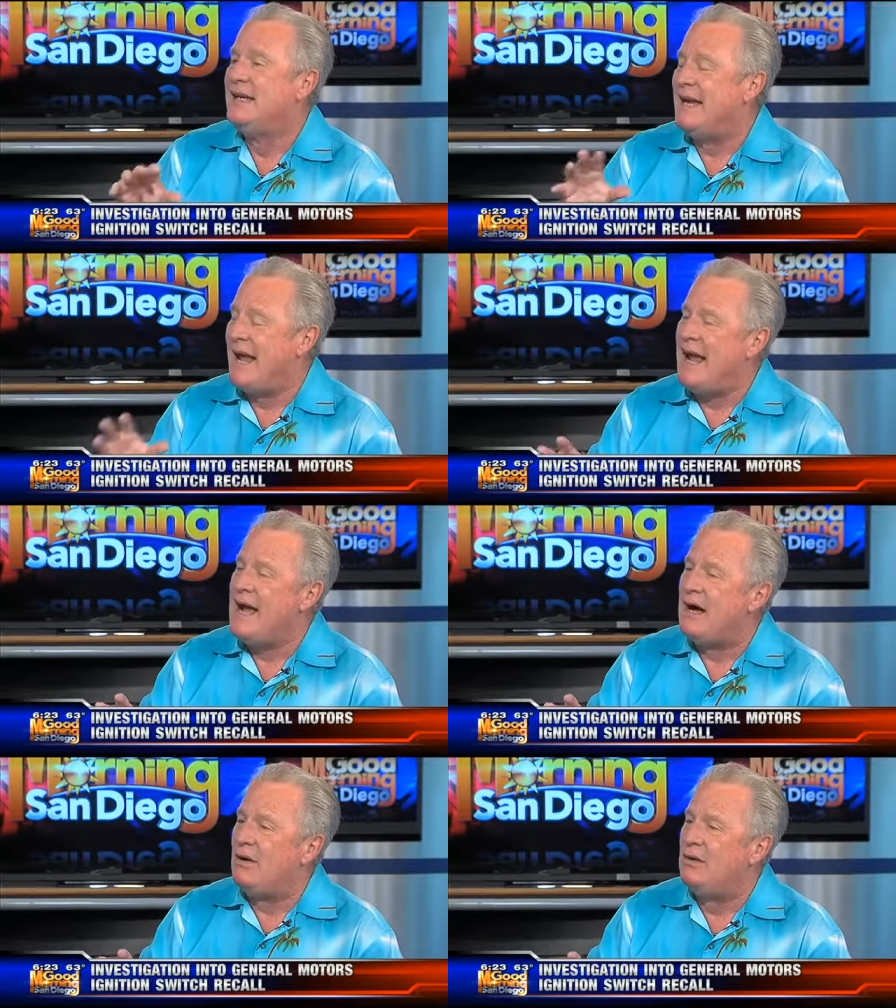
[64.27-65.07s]

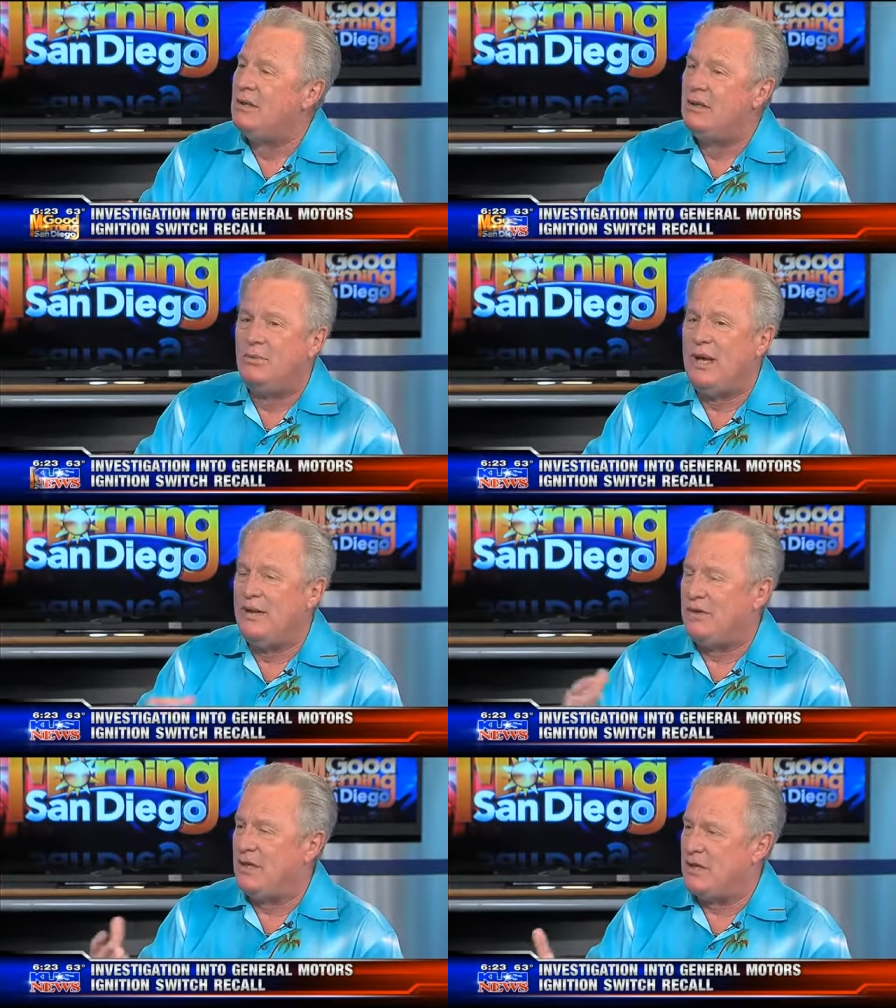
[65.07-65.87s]
Now we
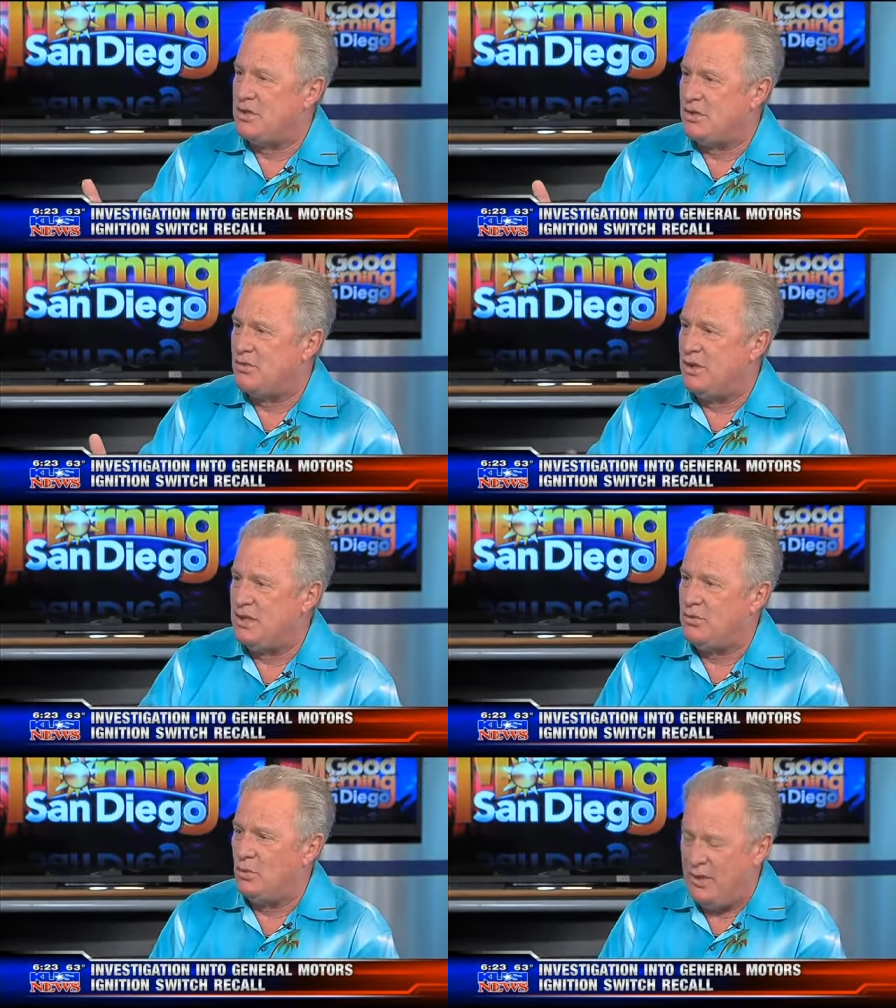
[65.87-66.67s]
have an ignition
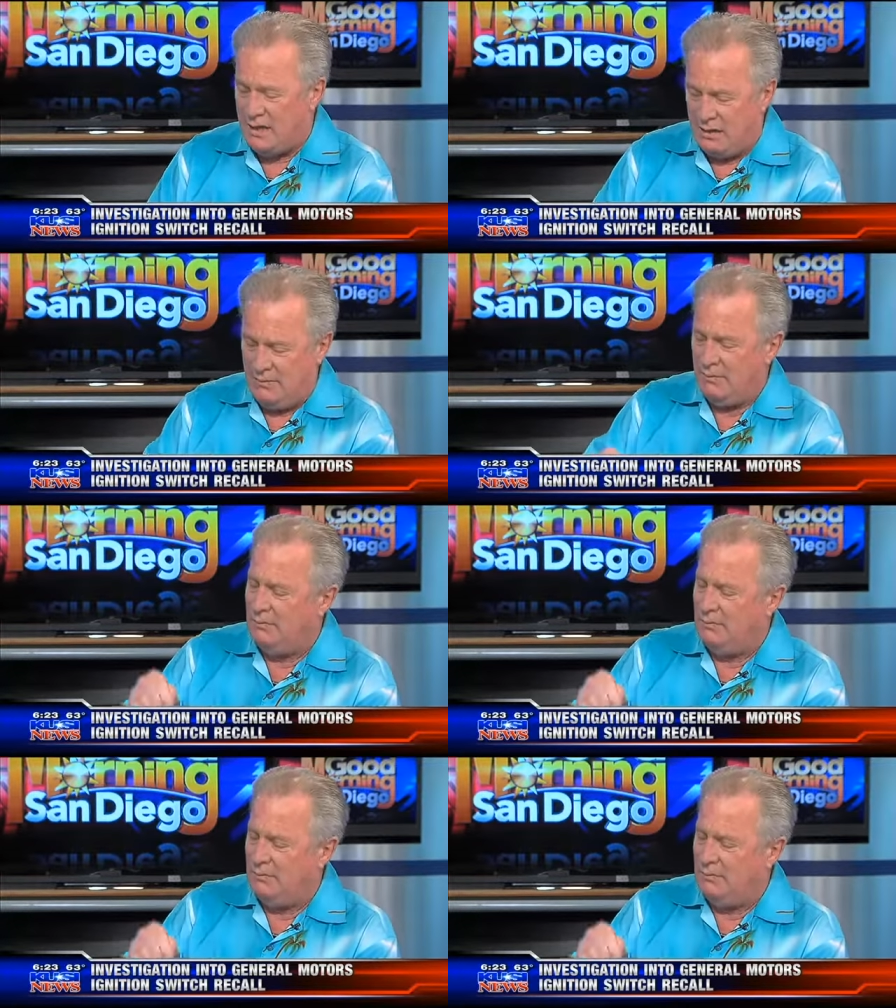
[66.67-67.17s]
switch where,